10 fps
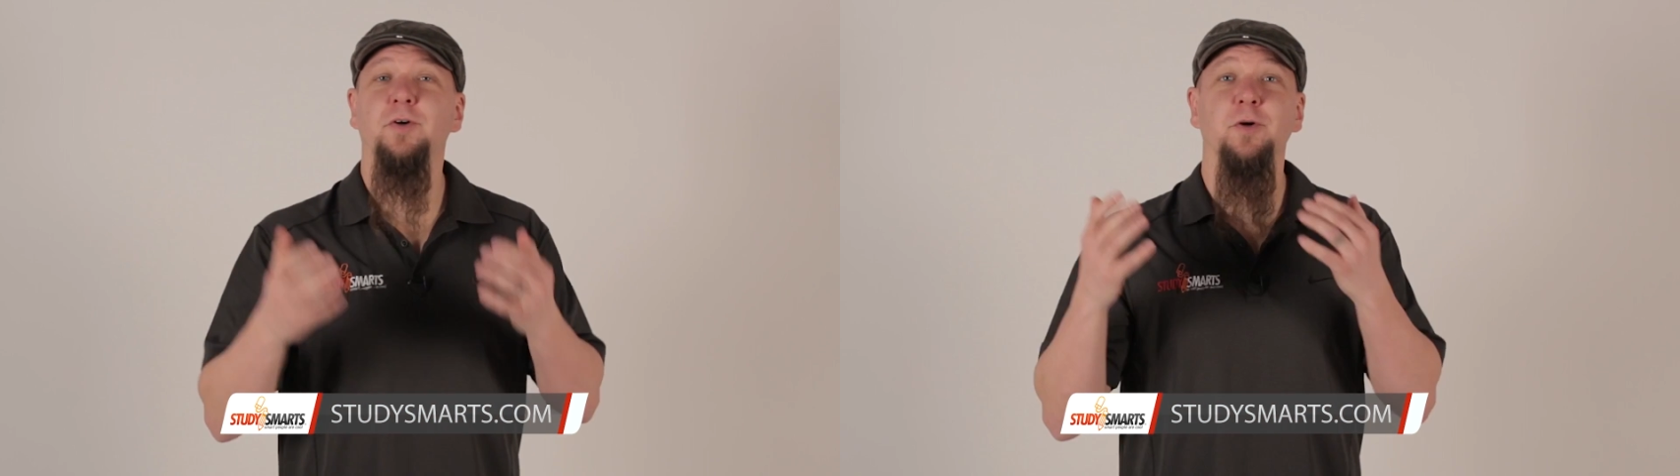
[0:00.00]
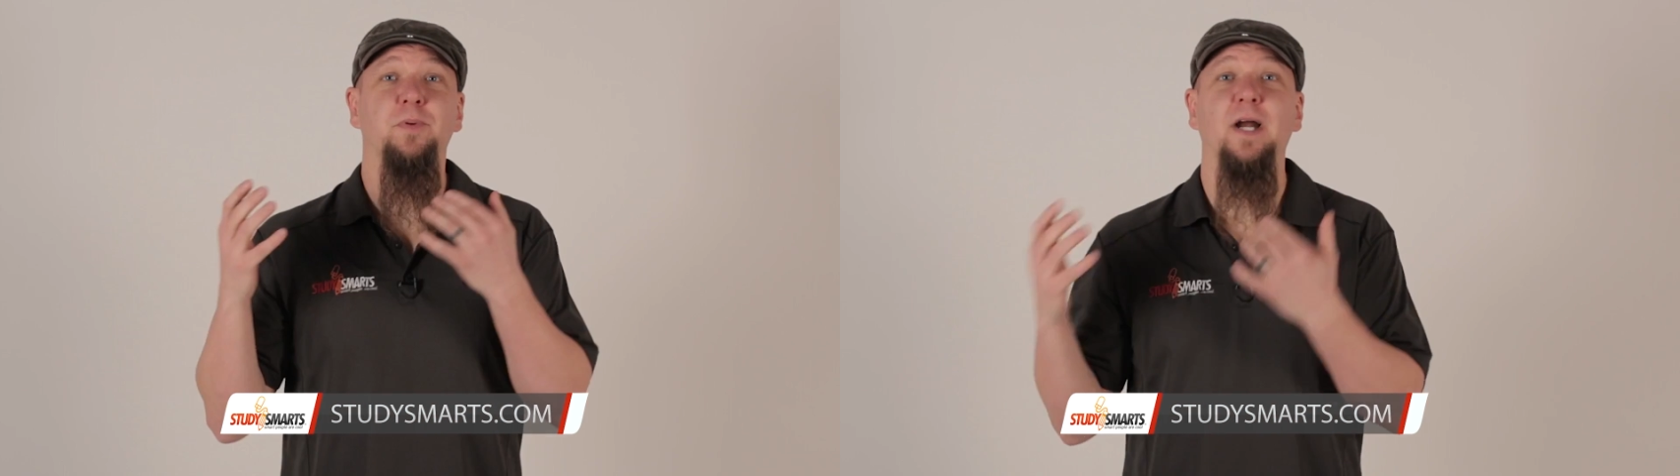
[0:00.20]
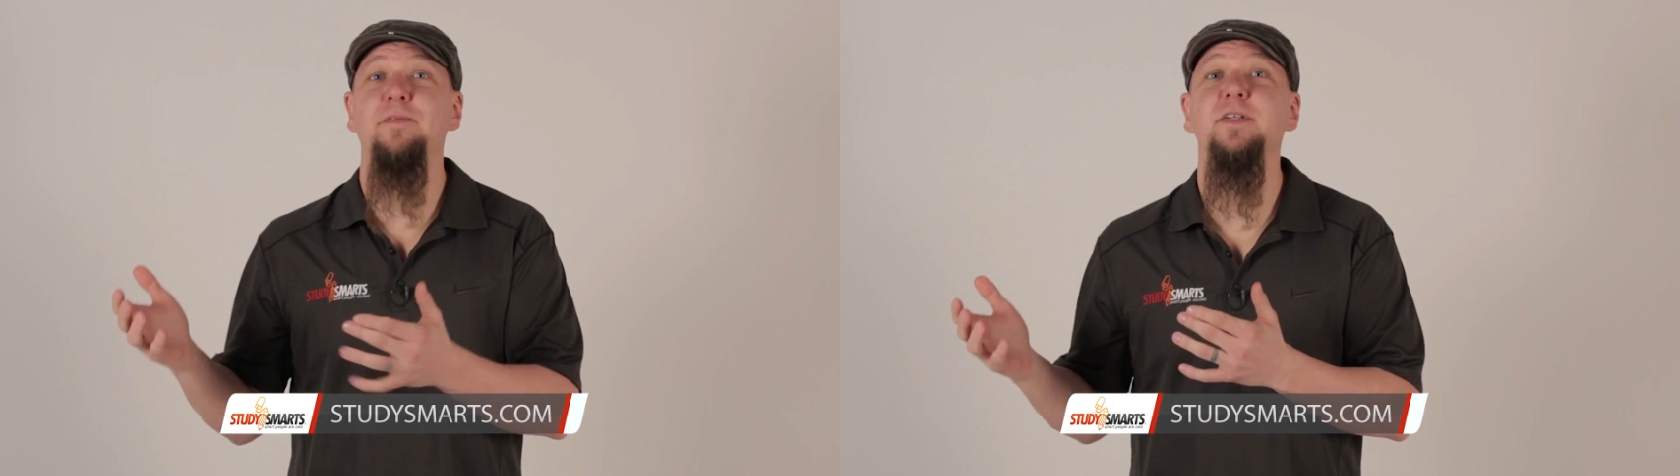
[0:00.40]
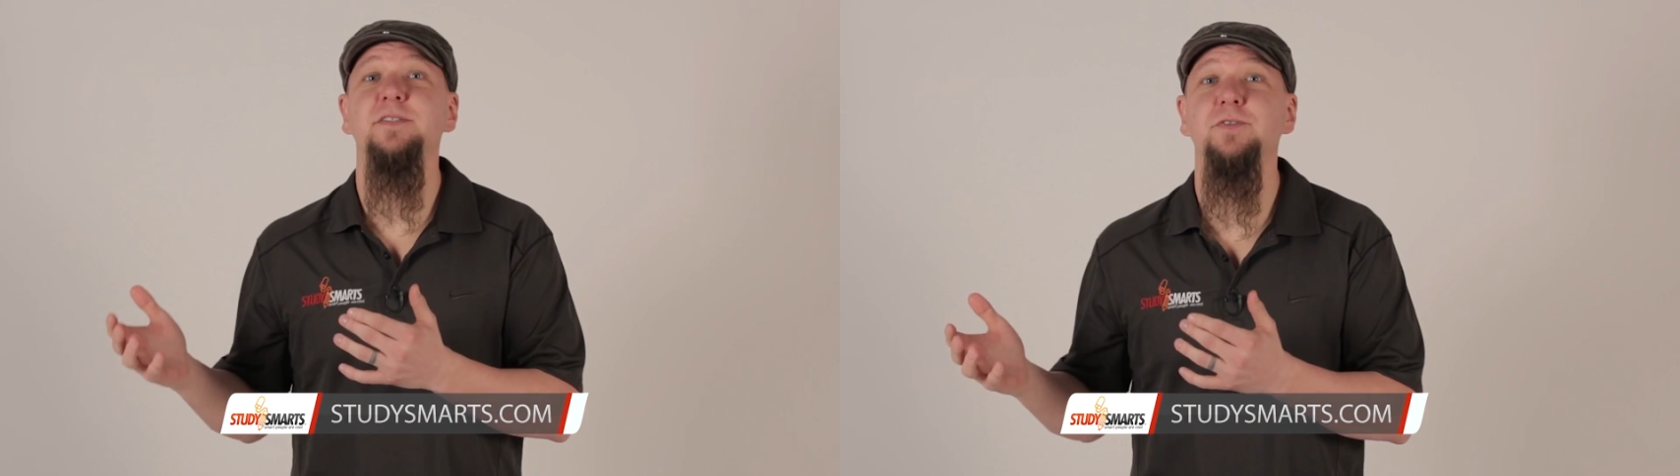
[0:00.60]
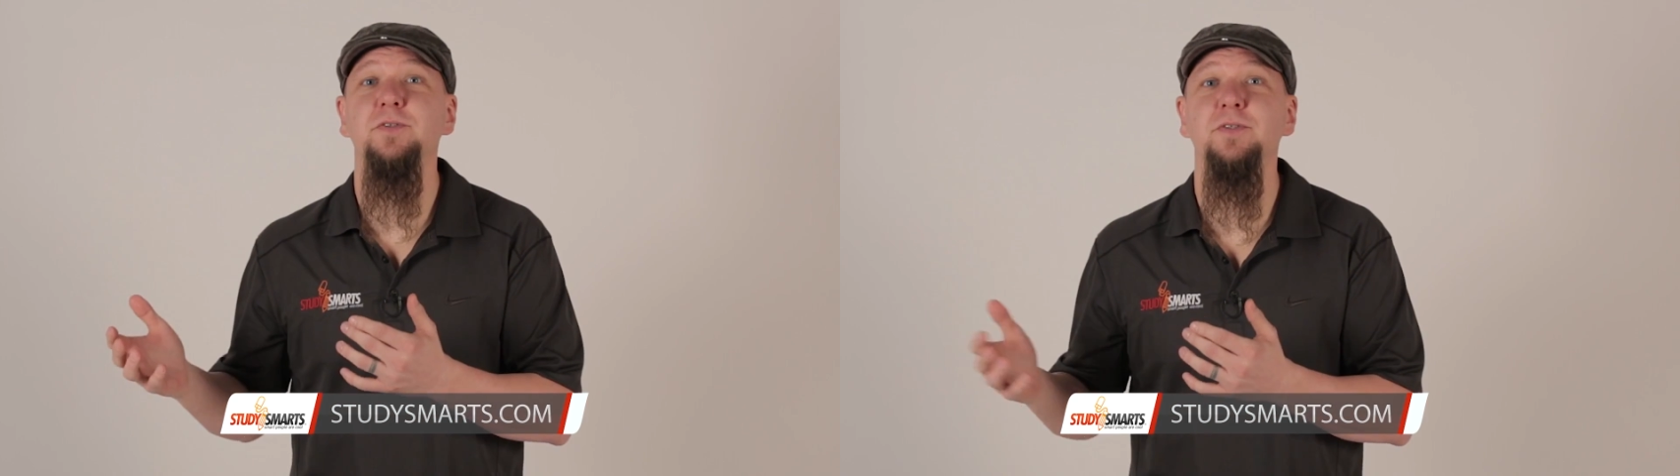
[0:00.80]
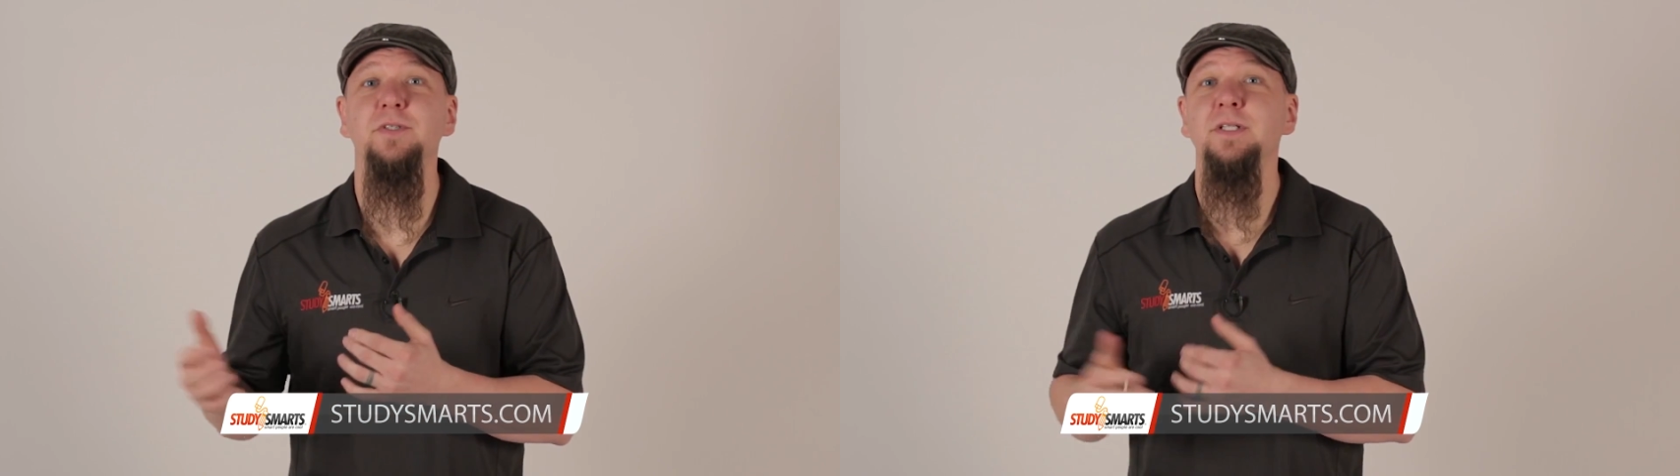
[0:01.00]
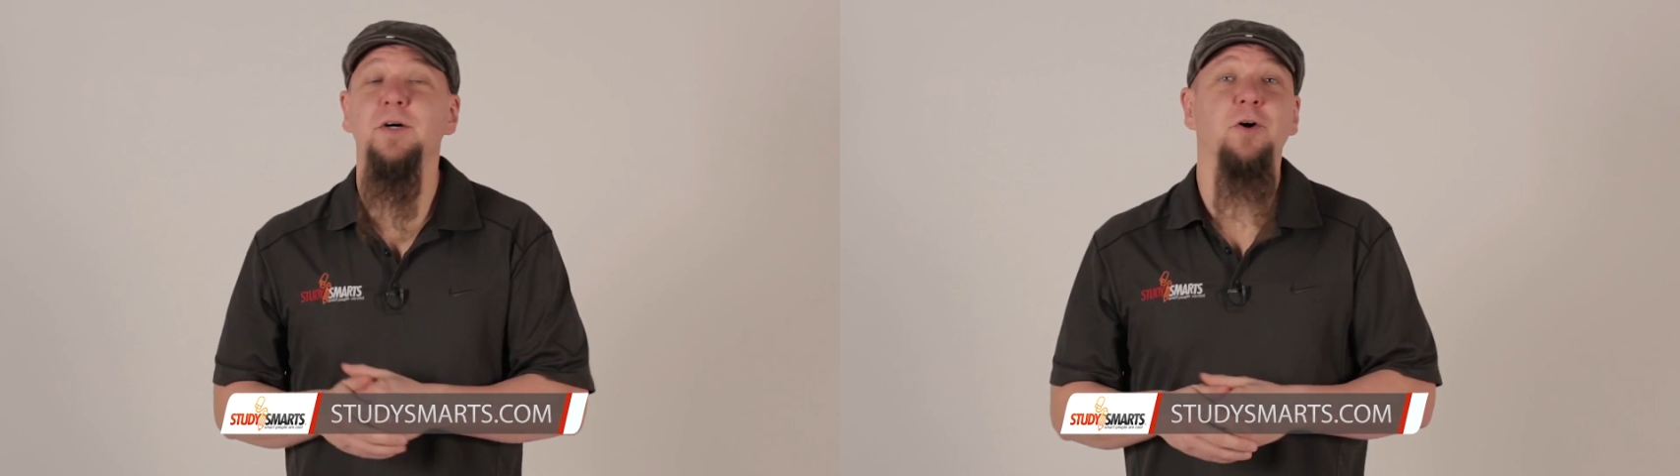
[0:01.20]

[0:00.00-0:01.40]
or private school,